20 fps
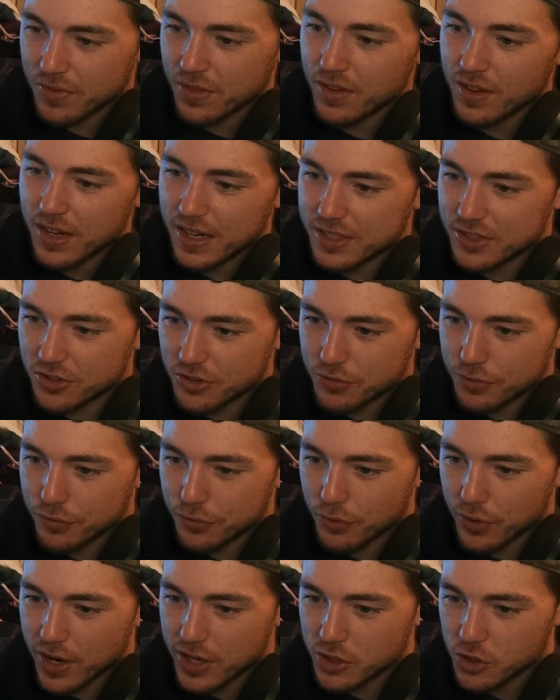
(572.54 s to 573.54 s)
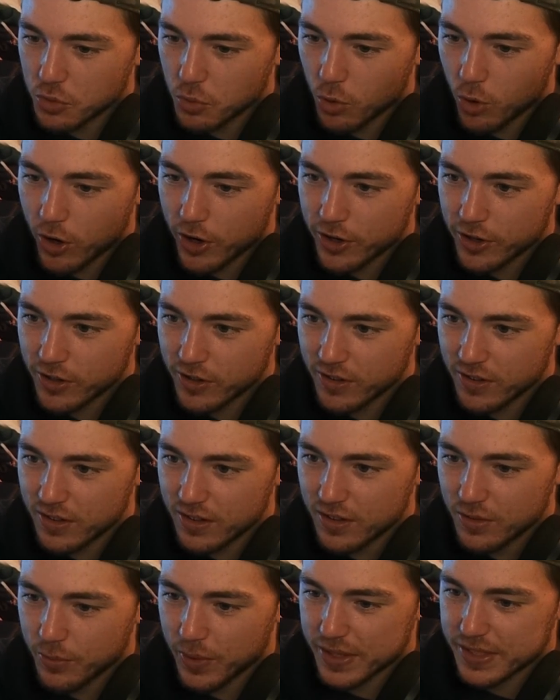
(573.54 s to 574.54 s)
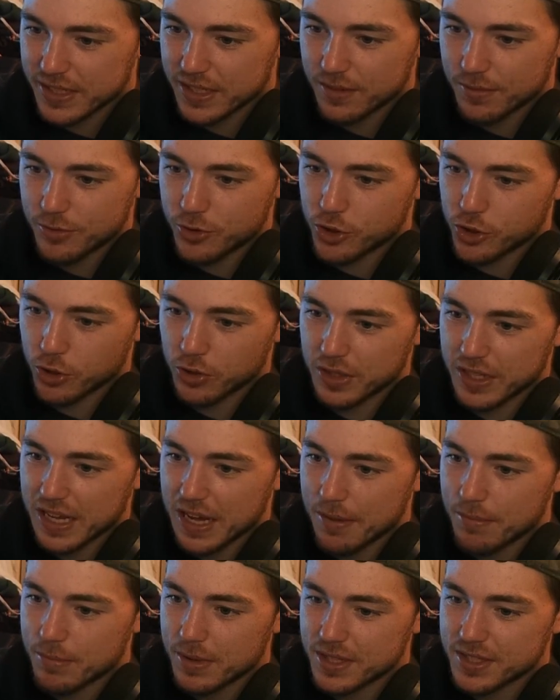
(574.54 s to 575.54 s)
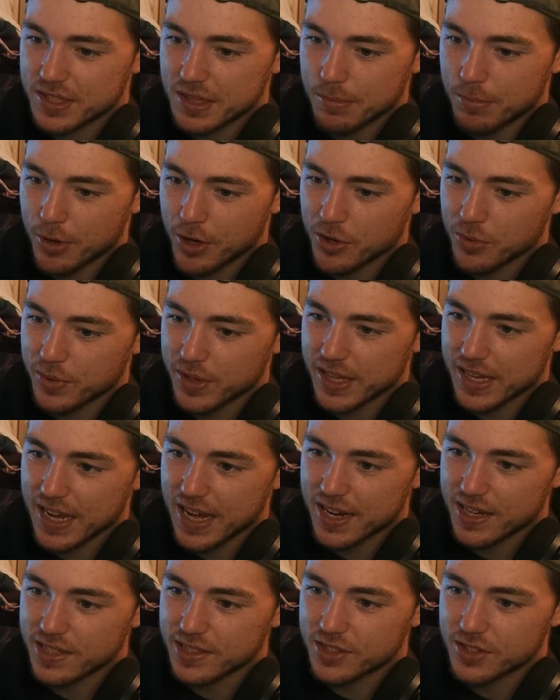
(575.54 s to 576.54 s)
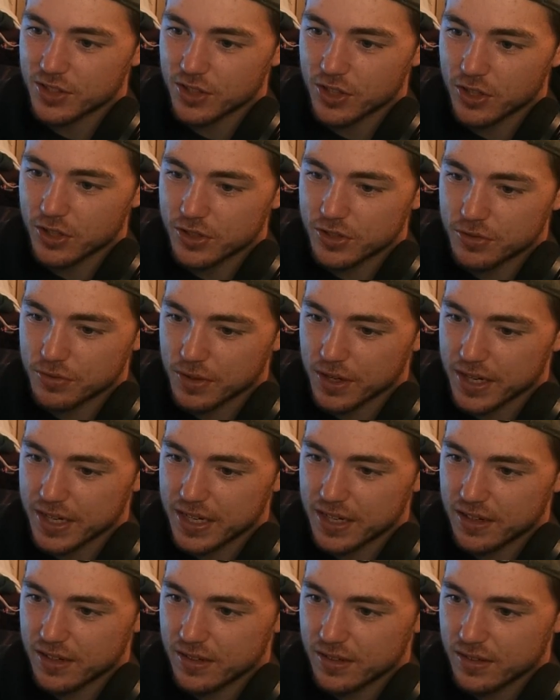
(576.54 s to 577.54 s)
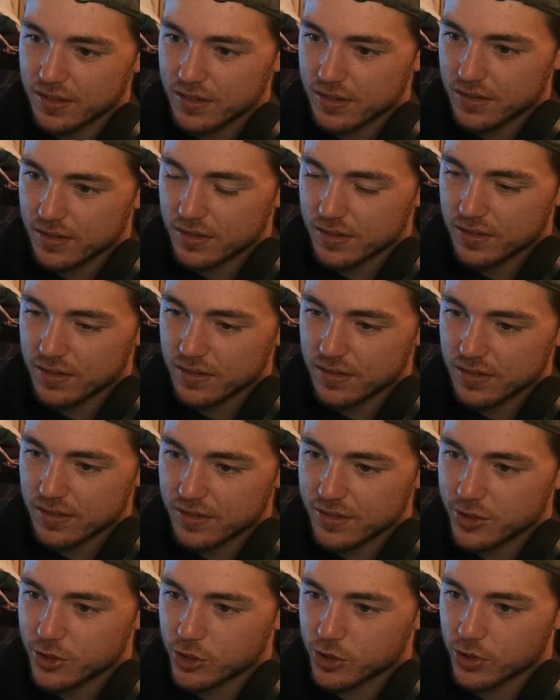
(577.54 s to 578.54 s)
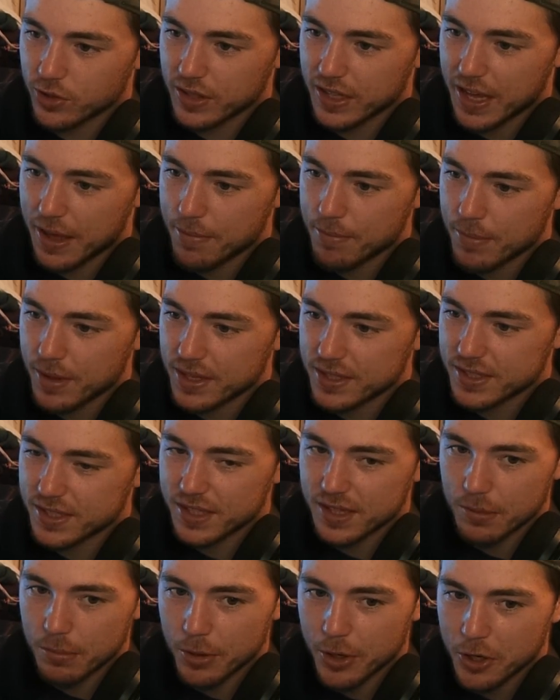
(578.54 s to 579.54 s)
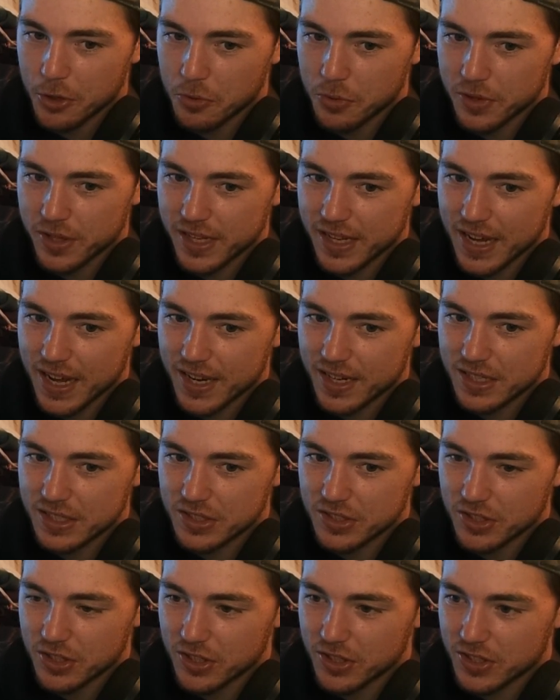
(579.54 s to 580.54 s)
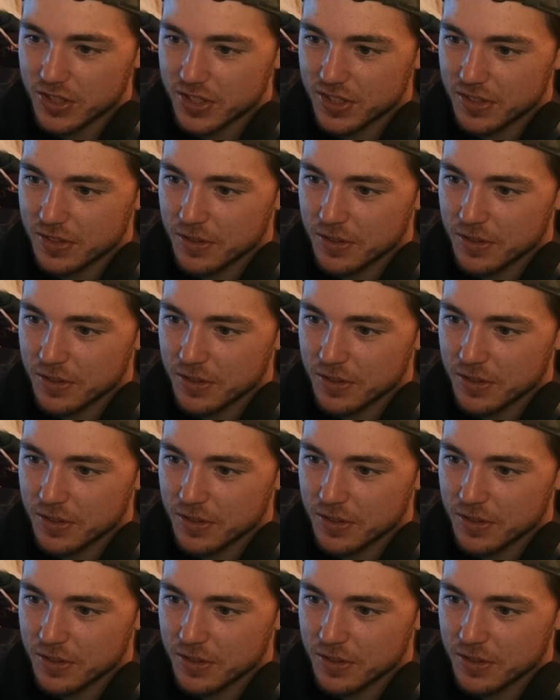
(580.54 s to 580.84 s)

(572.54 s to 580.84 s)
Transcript: It's fresh water? Wait, surely I missed the part where they added salt, right? Surely I missed the part where they added salt.